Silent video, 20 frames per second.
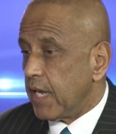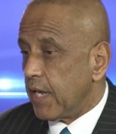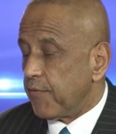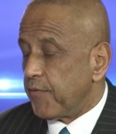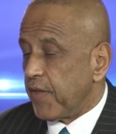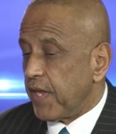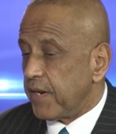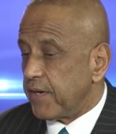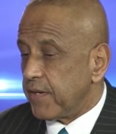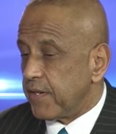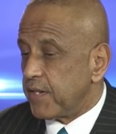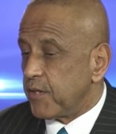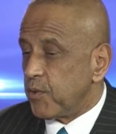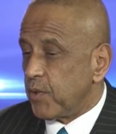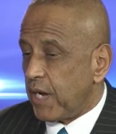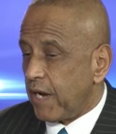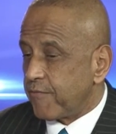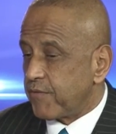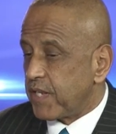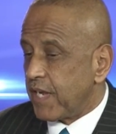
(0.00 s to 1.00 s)
And then
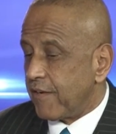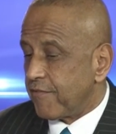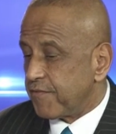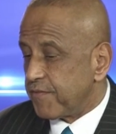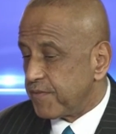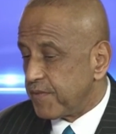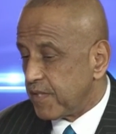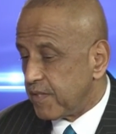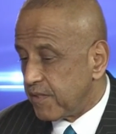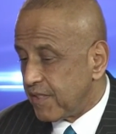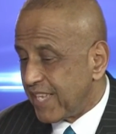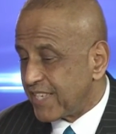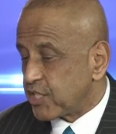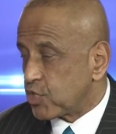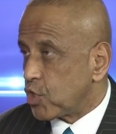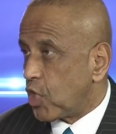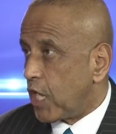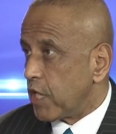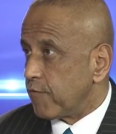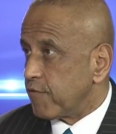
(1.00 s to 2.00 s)
you have to have
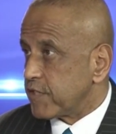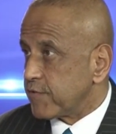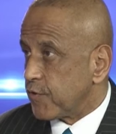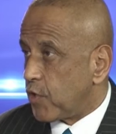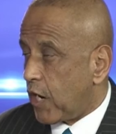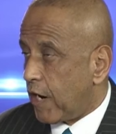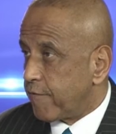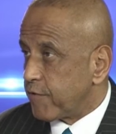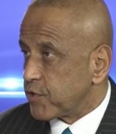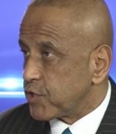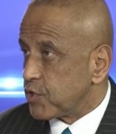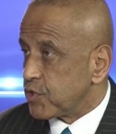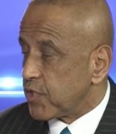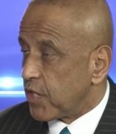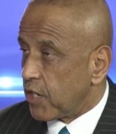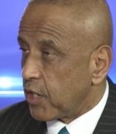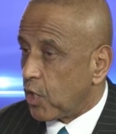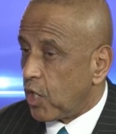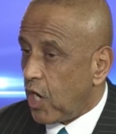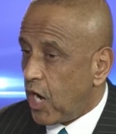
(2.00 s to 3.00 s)
less tolerance for officers
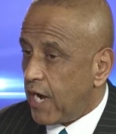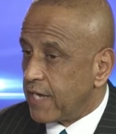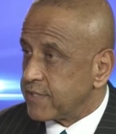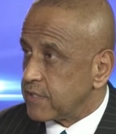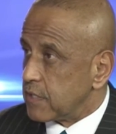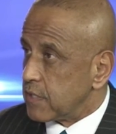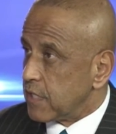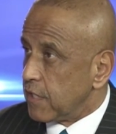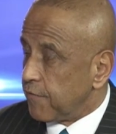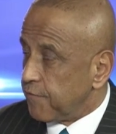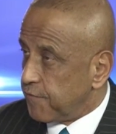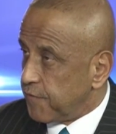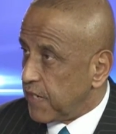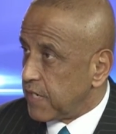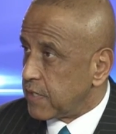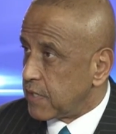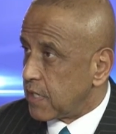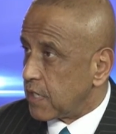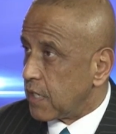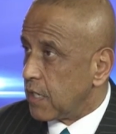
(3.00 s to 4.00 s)
that are constantly
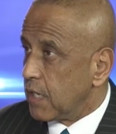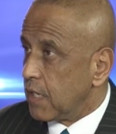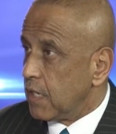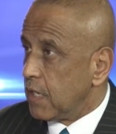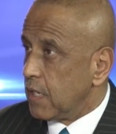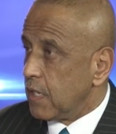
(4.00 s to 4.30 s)
offending